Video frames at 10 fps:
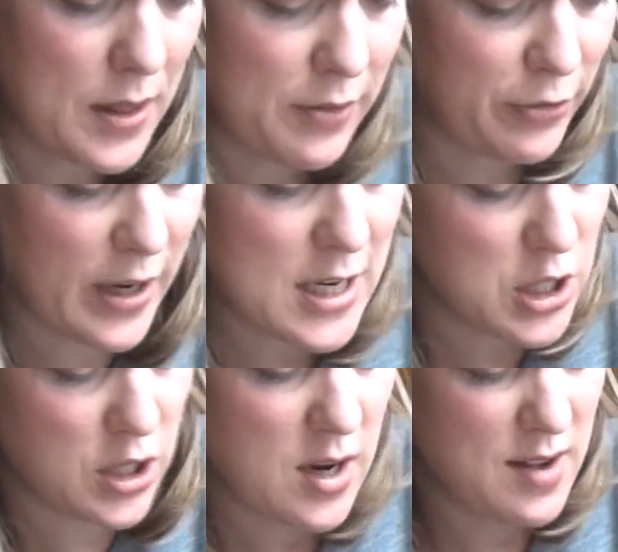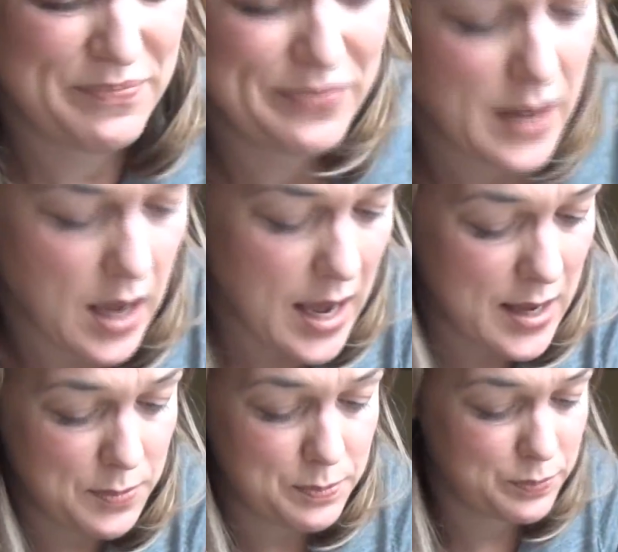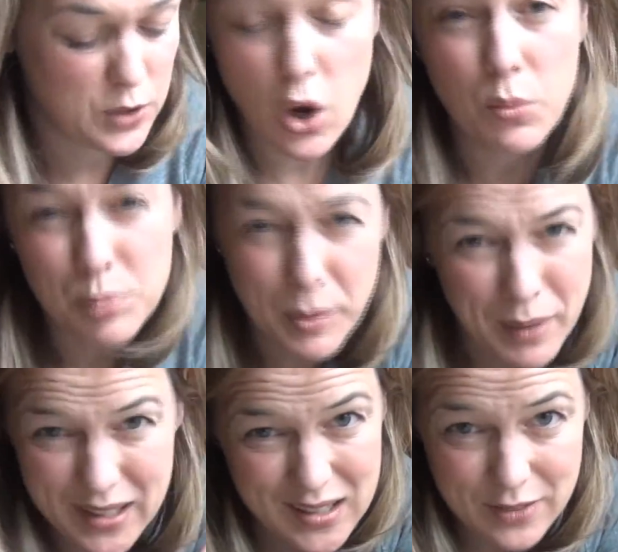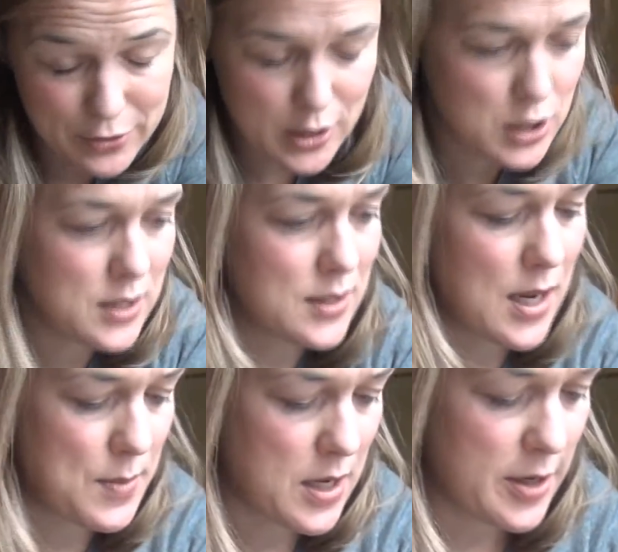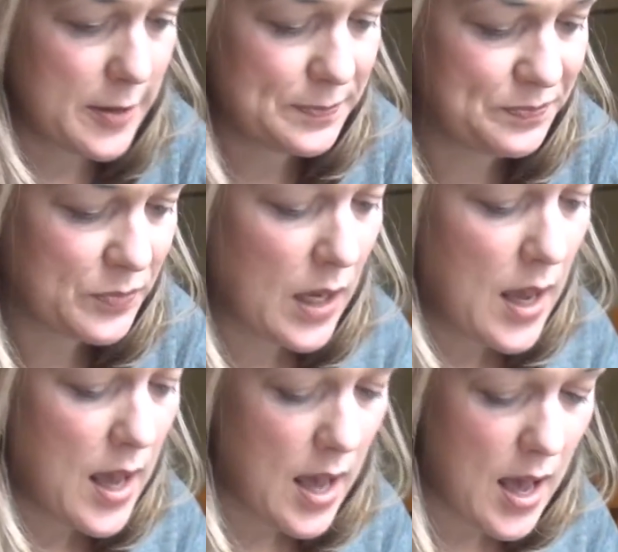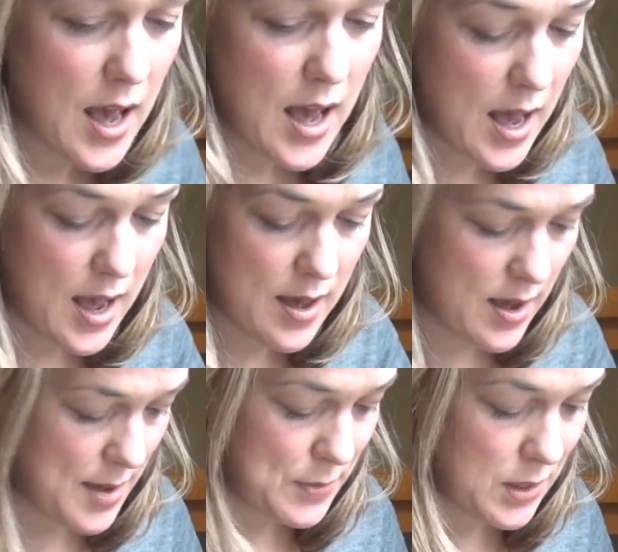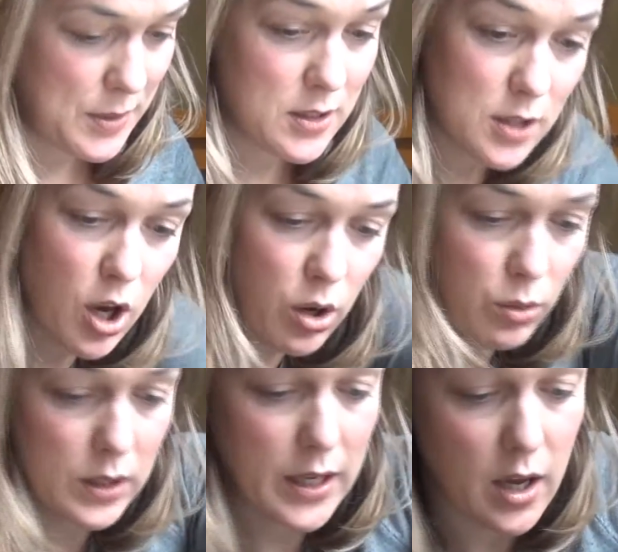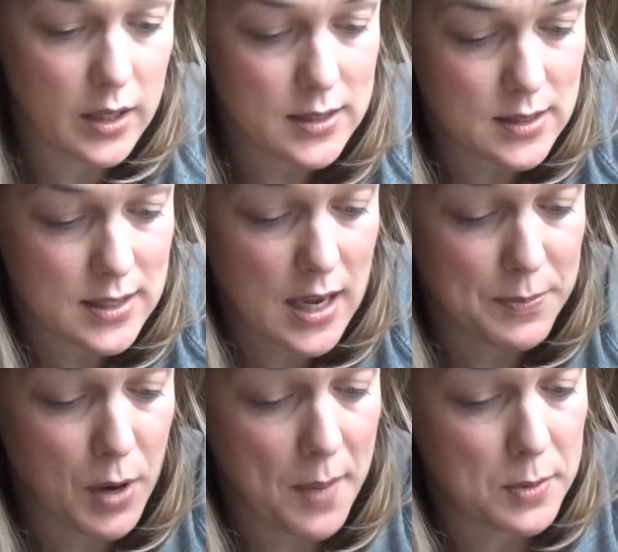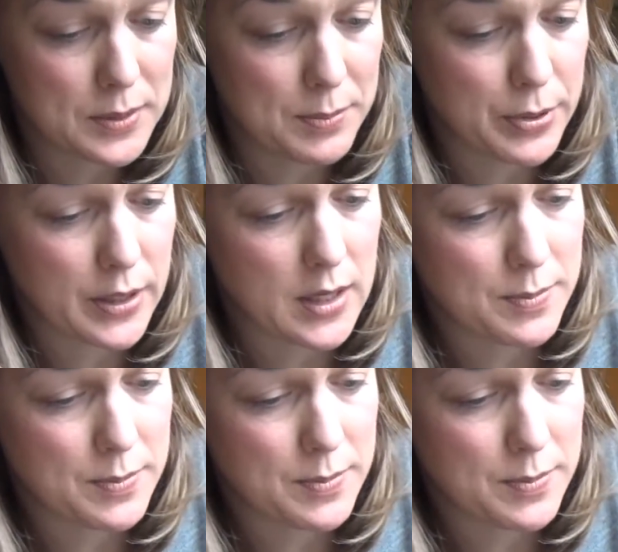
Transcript: in the fridge. I don't put mine in the fridge this time of year. I'm gonna be totally honest and say I probably put